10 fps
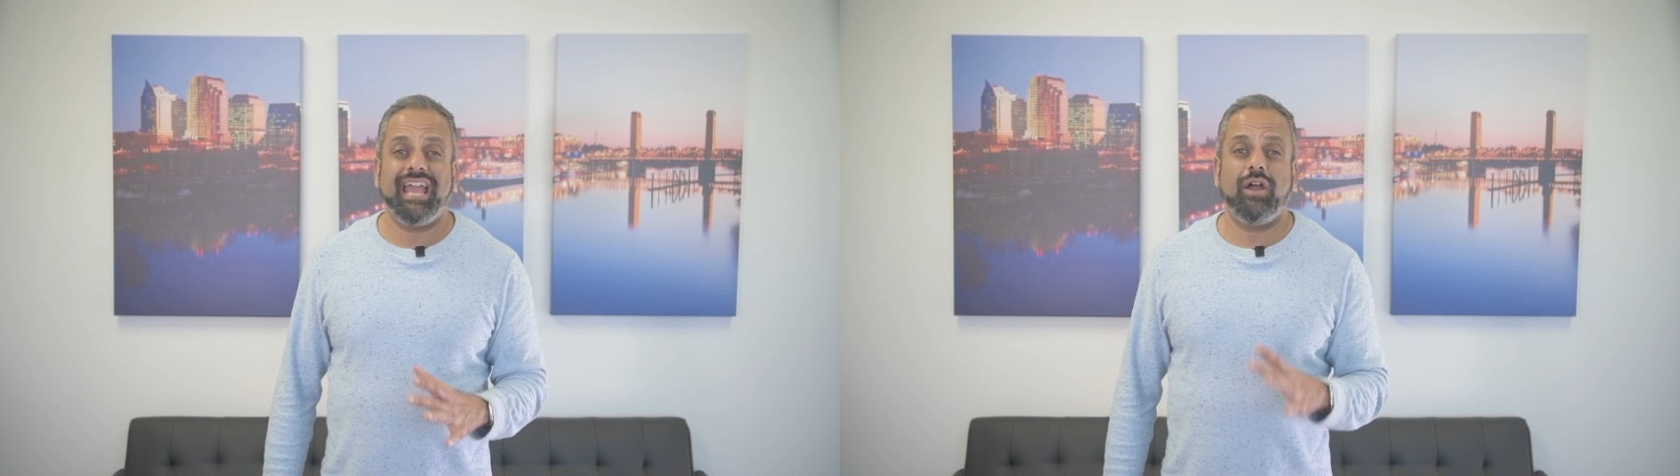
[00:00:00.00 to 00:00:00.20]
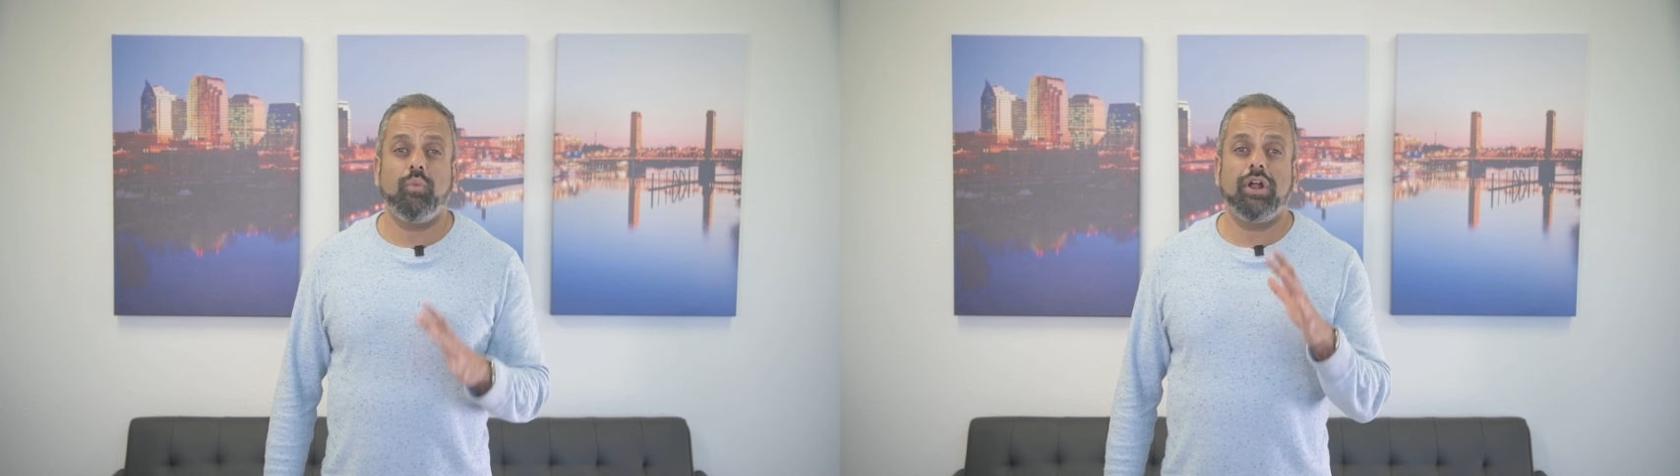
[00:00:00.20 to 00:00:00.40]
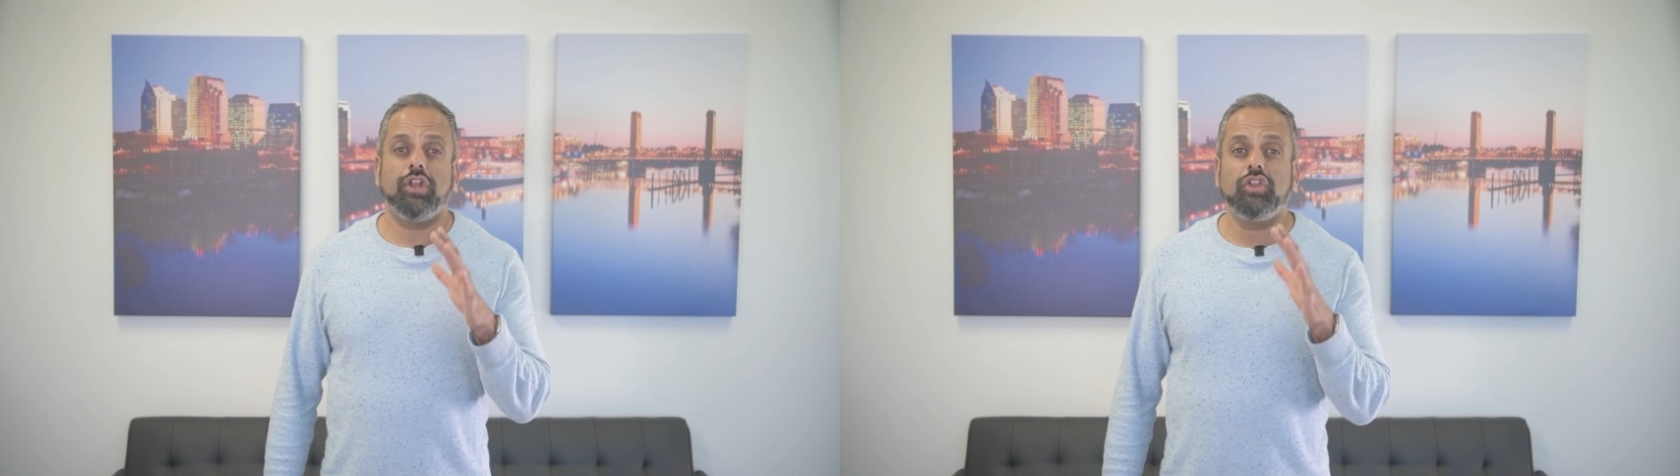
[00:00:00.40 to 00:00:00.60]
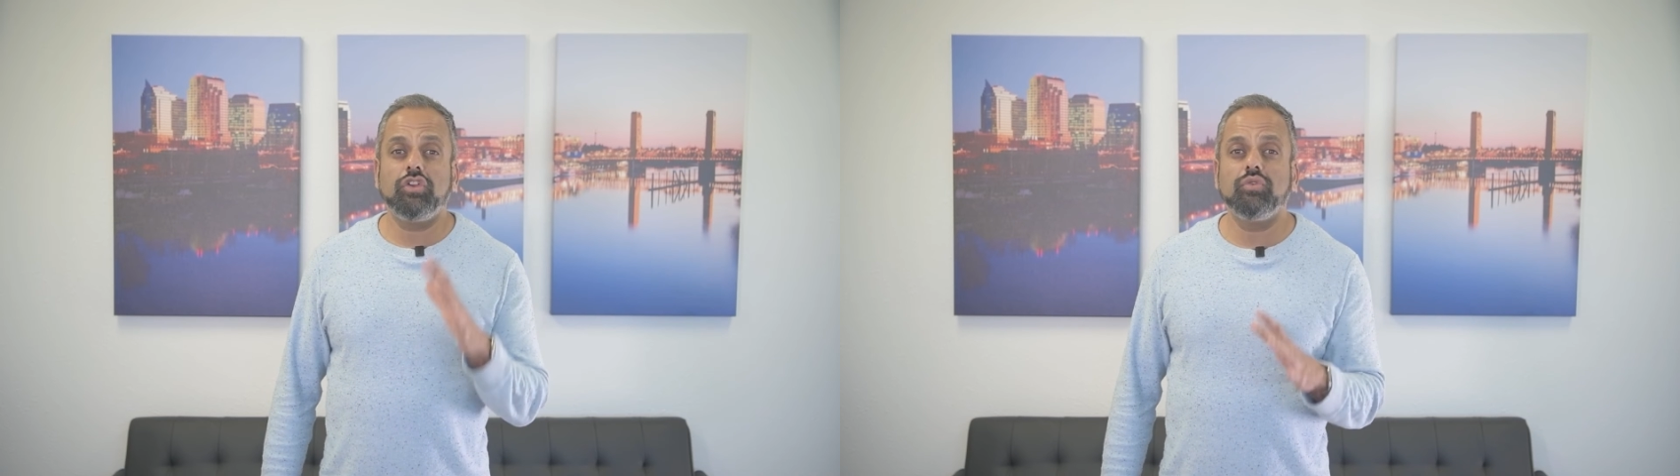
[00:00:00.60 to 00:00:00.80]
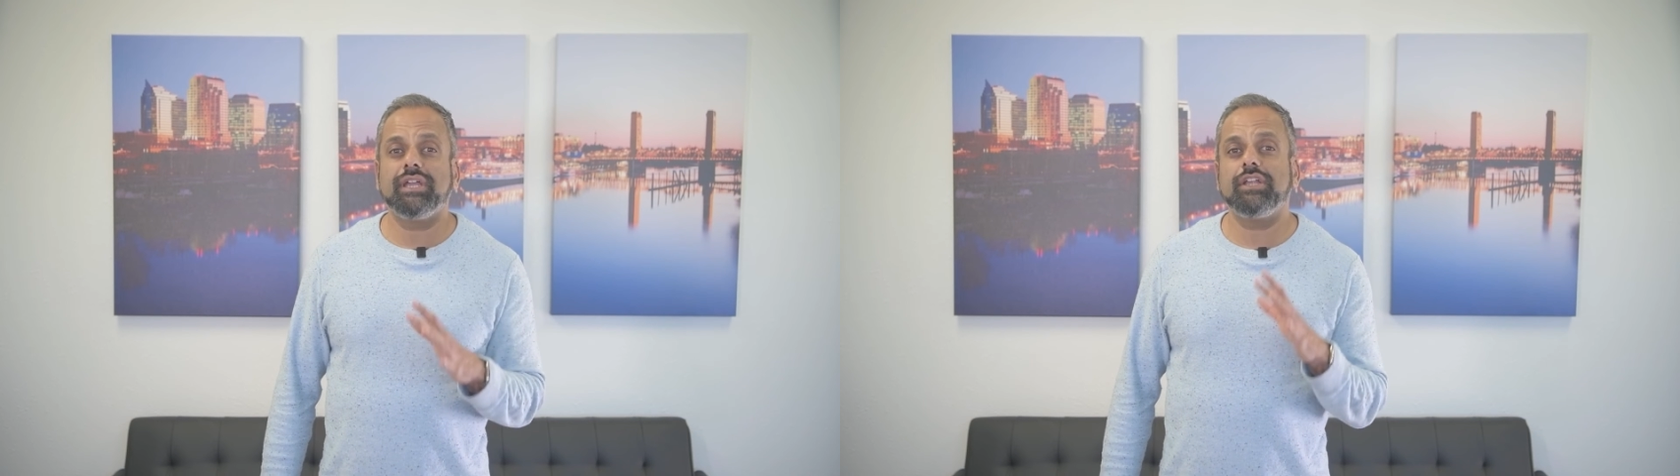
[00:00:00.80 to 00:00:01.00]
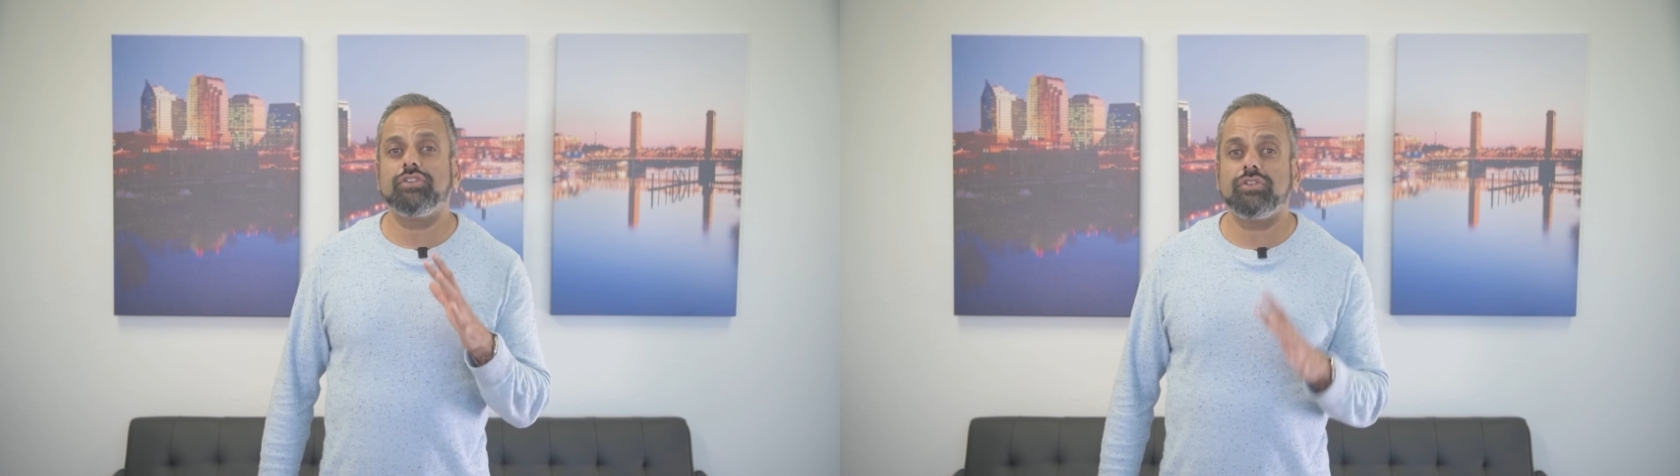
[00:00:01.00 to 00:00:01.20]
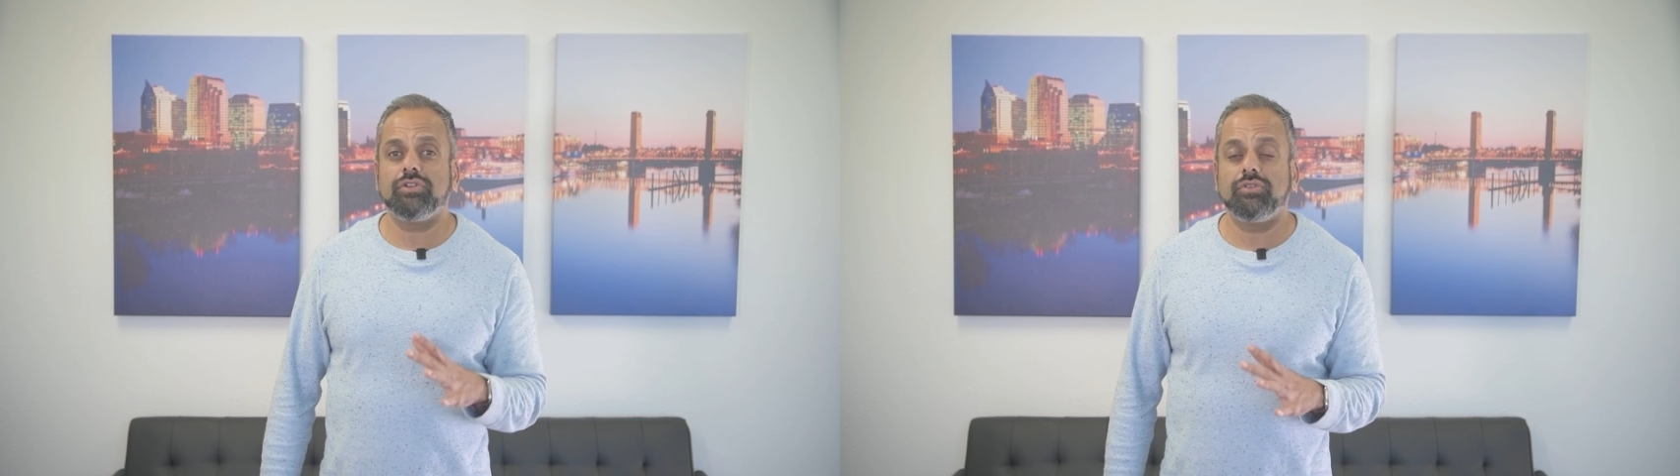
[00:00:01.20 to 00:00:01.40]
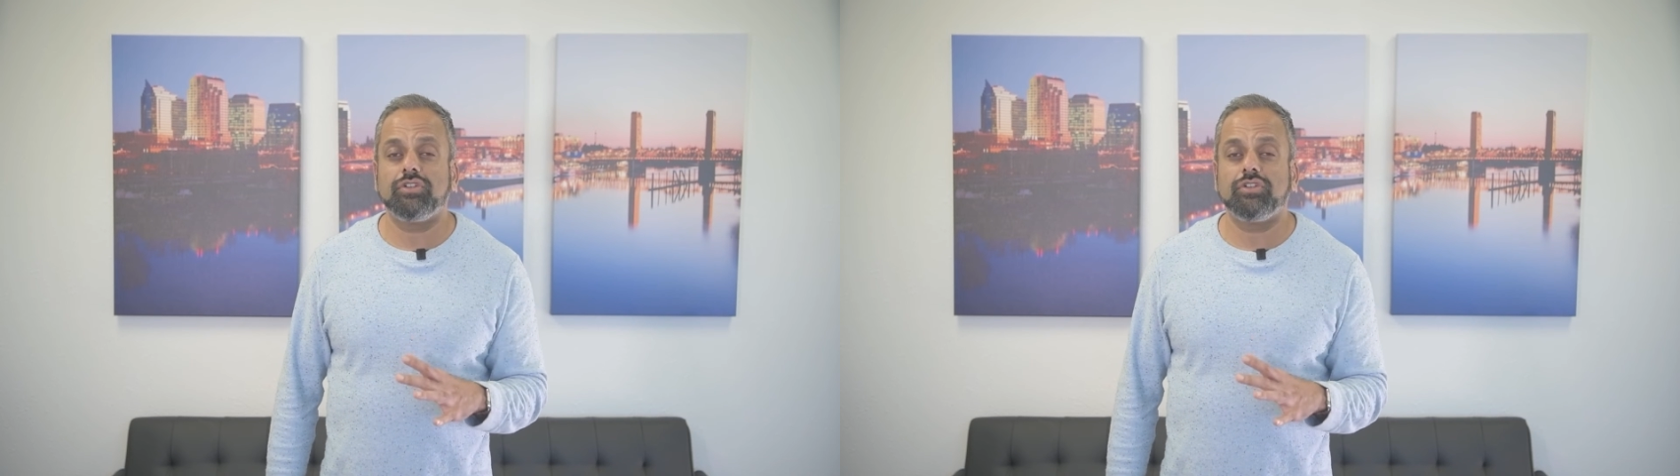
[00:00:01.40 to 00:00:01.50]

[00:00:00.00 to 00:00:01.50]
and what you can do